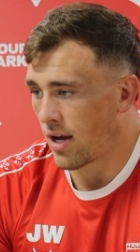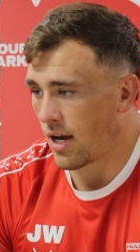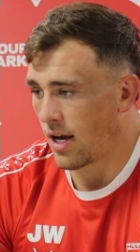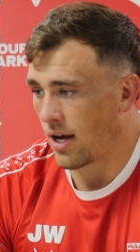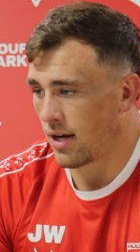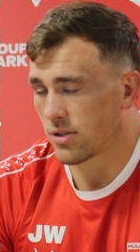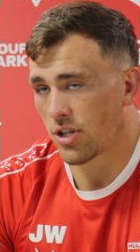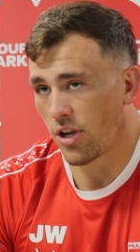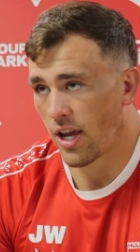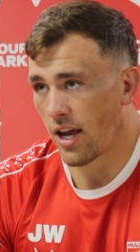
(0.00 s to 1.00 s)
I
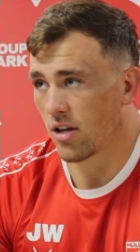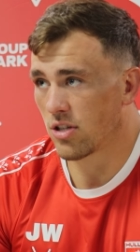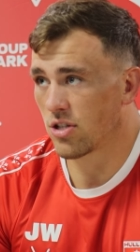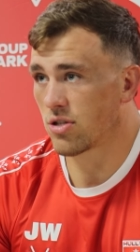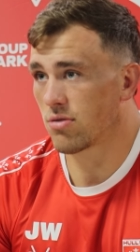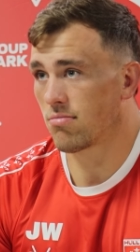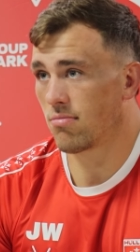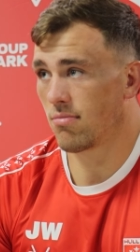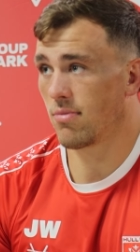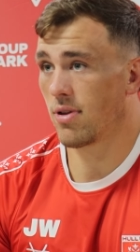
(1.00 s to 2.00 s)
just
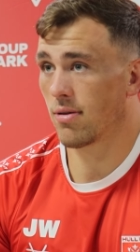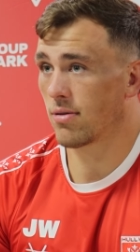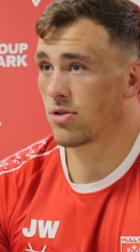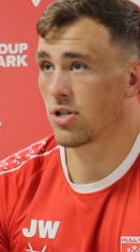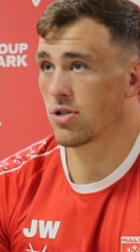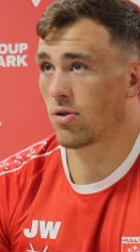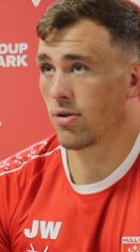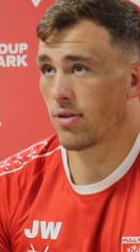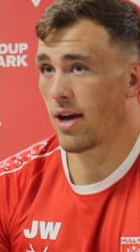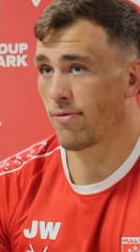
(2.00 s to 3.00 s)
sort
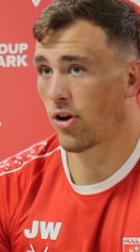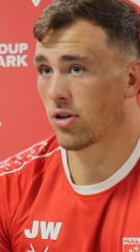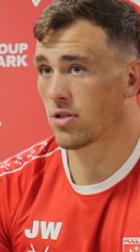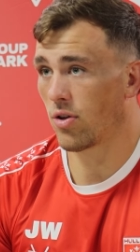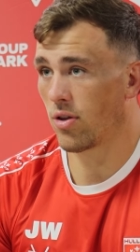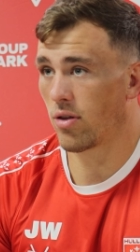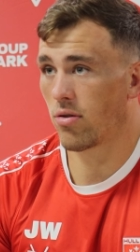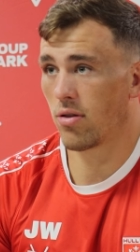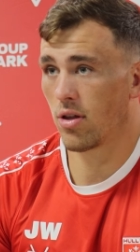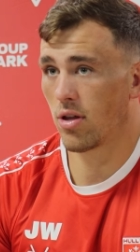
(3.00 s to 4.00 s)
of focus on
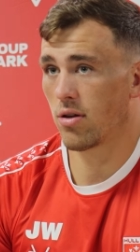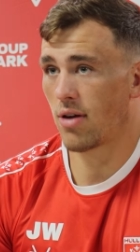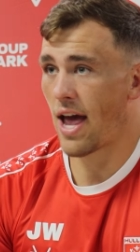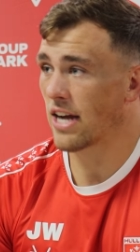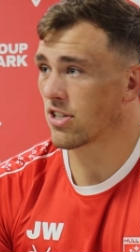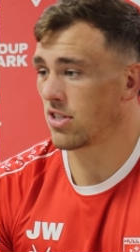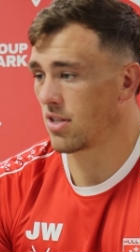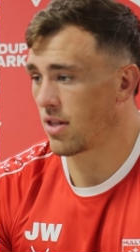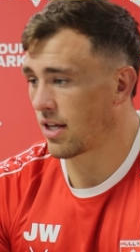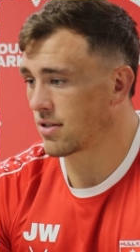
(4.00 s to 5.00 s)
the actions
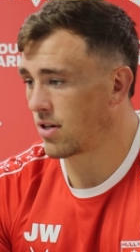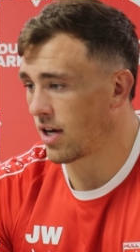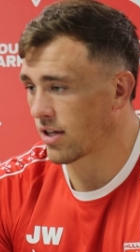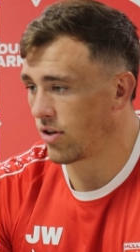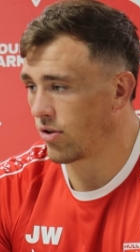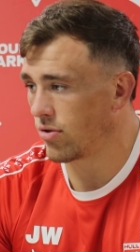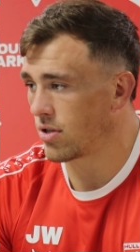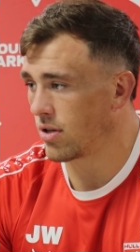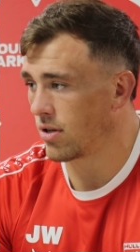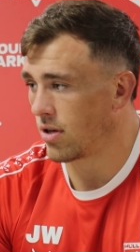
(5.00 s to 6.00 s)
and things that I can do
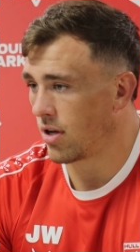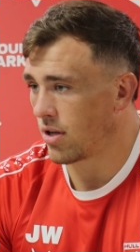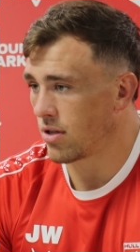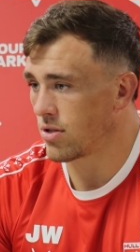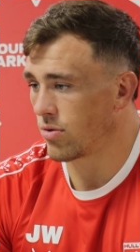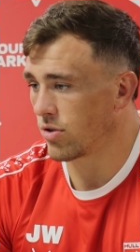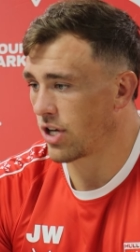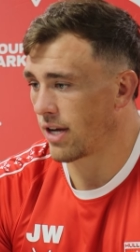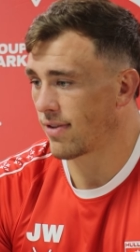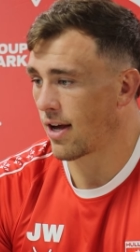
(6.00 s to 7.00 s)
to
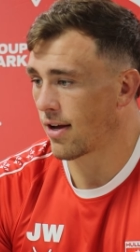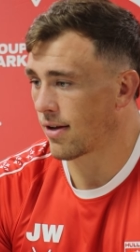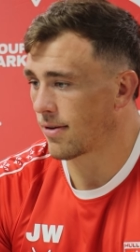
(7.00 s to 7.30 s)
achieve that.